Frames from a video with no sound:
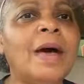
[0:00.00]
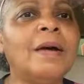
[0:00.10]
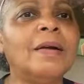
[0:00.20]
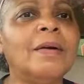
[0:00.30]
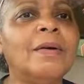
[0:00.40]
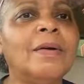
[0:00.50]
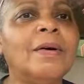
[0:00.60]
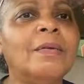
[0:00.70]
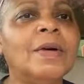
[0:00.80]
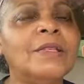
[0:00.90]
about
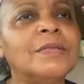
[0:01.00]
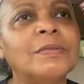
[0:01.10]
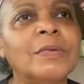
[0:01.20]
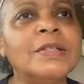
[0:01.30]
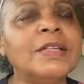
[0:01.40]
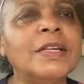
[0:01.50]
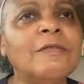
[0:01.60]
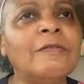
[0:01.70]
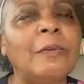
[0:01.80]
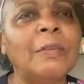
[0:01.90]
what's, what's in
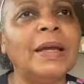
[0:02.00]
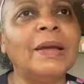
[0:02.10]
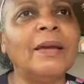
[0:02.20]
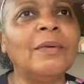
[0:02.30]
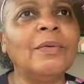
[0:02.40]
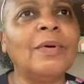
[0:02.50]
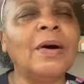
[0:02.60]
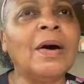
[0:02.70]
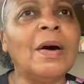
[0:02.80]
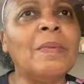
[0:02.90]
it for me,
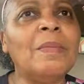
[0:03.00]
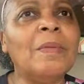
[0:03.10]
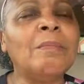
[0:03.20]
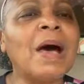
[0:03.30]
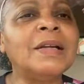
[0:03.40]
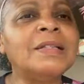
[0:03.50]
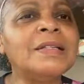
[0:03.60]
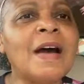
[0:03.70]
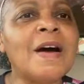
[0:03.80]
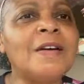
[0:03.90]
um, my
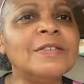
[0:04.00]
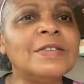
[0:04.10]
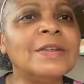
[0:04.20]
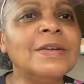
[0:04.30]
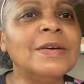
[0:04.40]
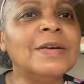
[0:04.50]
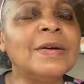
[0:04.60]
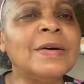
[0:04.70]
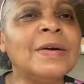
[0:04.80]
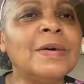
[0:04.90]
desires,
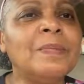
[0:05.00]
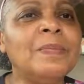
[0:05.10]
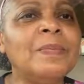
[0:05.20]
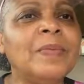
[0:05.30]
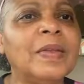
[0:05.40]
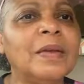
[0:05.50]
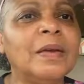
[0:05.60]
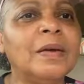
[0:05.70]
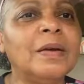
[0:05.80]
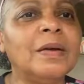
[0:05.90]
um,
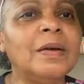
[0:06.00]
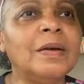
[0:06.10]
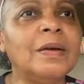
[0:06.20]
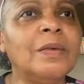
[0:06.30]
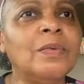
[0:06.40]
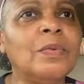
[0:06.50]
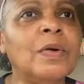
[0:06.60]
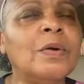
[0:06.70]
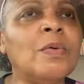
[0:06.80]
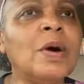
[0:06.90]

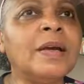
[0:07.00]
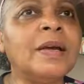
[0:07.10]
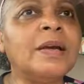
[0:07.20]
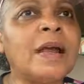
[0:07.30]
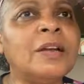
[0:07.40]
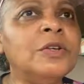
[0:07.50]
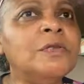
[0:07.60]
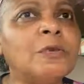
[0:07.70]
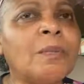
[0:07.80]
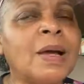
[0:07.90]
what, what can I
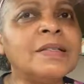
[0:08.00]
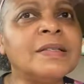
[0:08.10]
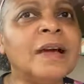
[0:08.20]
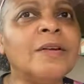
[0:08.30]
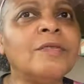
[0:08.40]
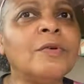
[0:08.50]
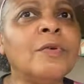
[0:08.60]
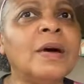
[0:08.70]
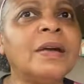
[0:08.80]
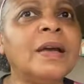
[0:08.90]
do for myself or
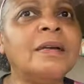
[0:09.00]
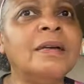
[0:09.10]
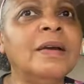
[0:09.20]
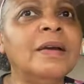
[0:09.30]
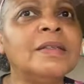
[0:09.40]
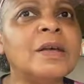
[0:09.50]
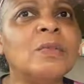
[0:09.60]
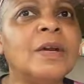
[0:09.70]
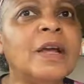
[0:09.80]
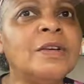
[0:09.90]
what can
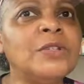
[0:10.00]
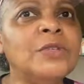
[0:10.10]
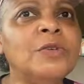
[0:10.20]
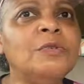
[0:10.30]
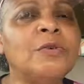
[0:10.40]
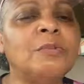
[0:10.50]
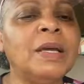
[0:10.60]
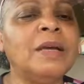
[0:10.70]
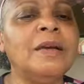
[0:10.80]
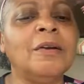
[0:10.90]
someone else do for
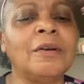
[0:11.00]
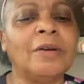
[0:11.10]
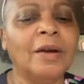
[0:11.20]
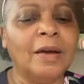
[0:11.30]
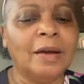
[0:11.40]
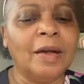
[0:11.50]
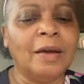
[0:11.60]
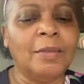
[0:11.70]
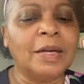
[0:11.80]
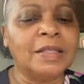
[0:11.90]
me or,
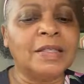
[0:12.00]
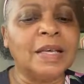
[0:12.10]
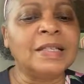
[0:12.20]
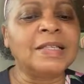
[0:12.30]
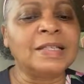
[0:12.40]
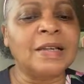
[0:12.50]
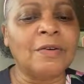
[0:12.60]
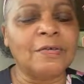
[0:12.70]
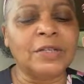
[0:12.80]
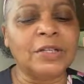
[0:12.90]
it, but it's it's
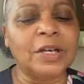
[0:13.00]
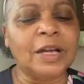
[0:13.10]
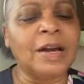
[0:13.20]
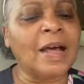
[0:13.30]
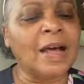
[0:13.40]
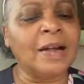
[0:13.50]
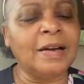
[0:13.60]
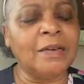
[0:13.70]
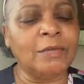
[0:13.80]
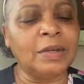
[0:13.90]
selfish and I, I,
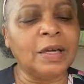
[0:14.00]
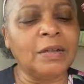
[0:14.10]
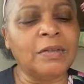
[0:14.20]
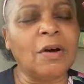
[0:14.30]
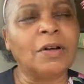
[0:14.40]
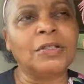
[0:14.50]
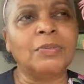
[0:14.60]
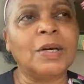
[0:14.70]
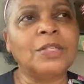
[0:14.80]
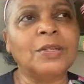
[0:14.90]
never really had thought
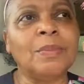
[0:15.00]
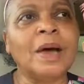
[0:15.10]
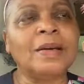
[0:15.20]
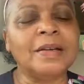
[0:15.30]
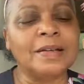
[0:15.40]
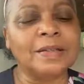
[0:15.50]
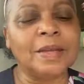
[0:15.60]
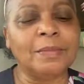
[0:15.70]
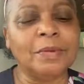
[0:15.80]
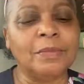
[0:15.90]
too much about it
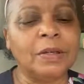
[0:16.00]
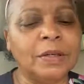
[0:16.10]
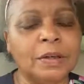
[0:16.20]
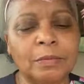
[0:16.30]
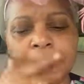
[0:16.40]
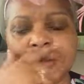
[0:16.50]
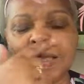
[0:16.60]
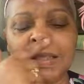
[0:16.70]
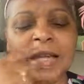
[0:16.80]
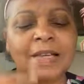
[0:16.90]
except when it was
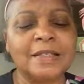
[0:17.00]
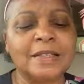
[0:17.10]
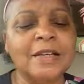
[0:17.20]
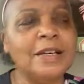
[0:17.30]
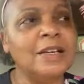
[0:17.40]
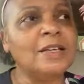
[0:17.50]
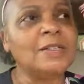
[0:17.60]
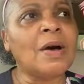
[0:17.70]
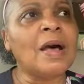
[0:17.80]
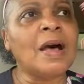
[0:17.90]
in the lesson
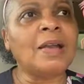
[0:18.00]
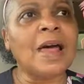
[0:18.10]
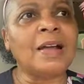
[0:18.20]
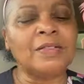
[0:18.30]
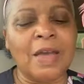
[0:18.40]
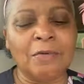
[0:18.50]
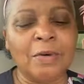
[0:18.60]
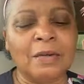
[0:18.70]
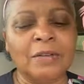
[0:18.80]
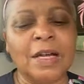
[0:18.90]
so i, I like that
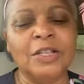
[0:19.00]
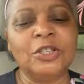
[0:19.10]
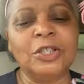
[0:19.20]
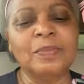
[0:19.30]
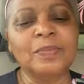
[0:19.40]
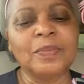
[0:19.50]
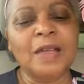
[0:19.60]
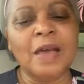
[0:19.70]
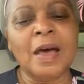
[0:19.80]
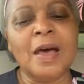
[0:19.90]
revelation
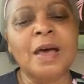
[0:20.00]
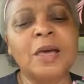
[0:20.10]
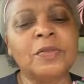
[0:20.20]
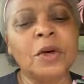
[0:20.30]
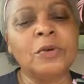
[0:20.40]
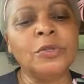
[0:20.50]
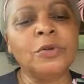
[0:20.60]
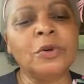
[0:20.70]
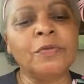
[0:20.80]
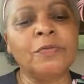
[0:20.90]
uh, those
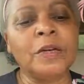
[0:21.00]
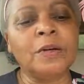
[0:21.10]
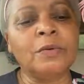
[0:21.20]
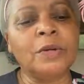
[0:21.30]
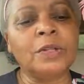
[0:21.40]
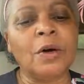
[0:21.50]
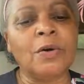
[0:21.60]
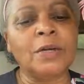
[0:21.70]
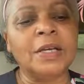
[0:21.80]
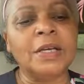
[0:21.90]
who are filled with the
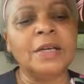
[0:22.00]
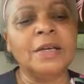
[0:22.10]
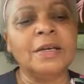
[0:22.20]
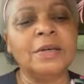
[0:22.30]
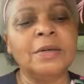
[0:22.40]
holy